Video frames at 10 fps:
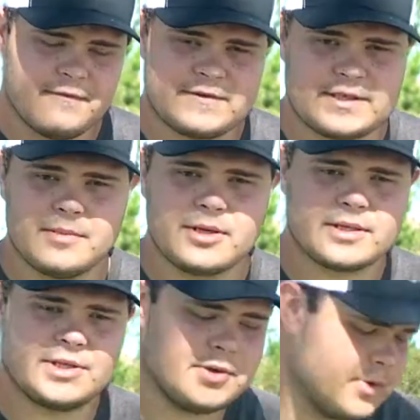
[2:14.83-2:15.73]

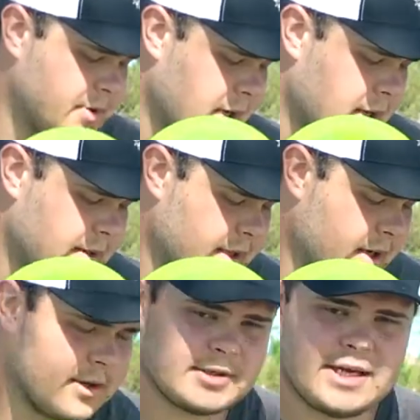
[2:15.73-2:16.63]
Similar to
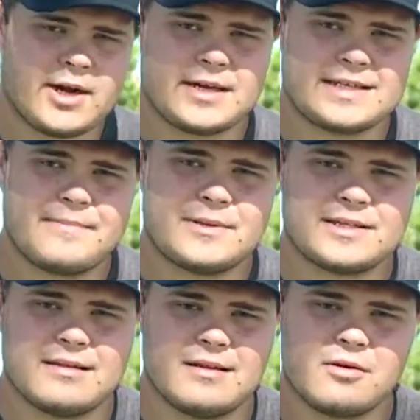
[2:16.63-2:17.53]
the Undertaker, except
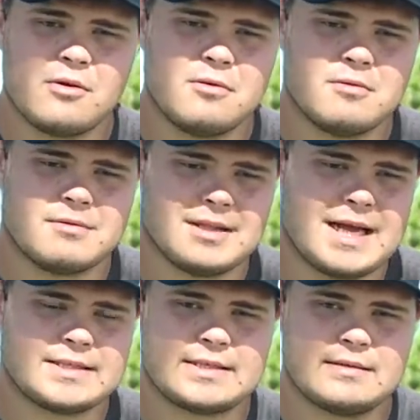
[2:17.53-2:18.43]
it's a little
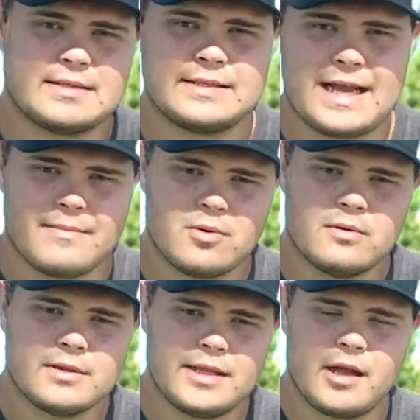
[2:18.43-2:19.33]
less
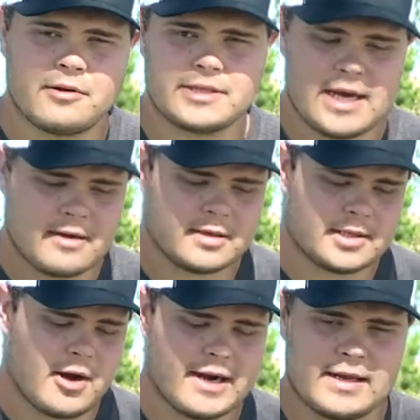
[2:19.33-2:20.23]
stable than the Undertaker,
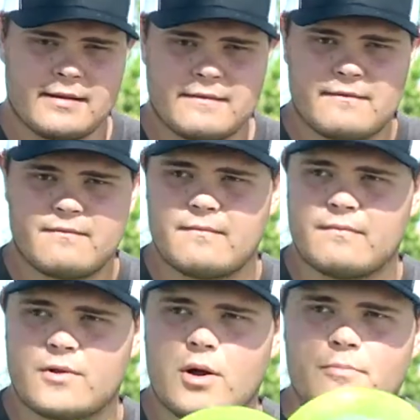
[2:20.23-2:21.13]
so I can
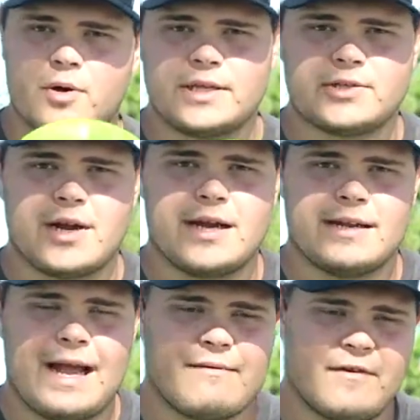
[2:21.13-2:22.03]
throw it pretty straight
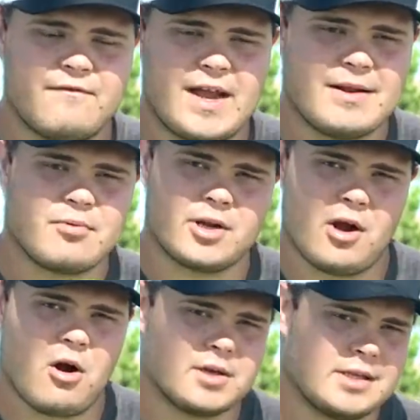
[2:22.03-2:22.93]
and have it fade pretty
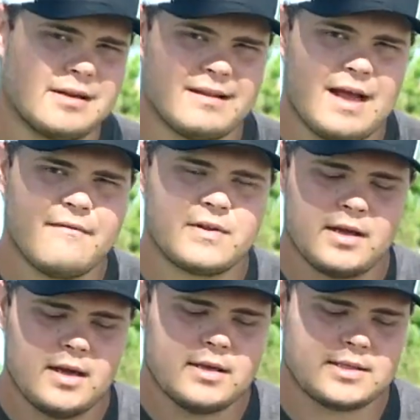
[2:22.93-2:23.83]
hard to the left.
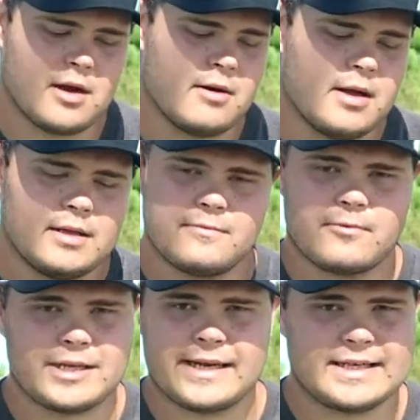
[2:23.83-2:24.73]
So
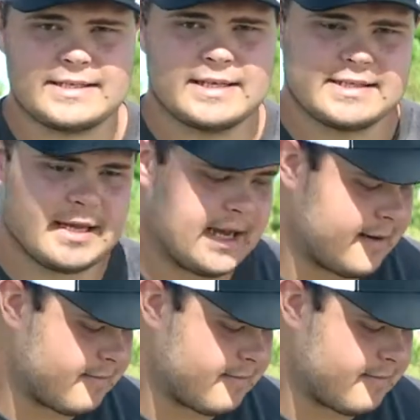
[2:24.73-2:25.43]
really nice disc to get.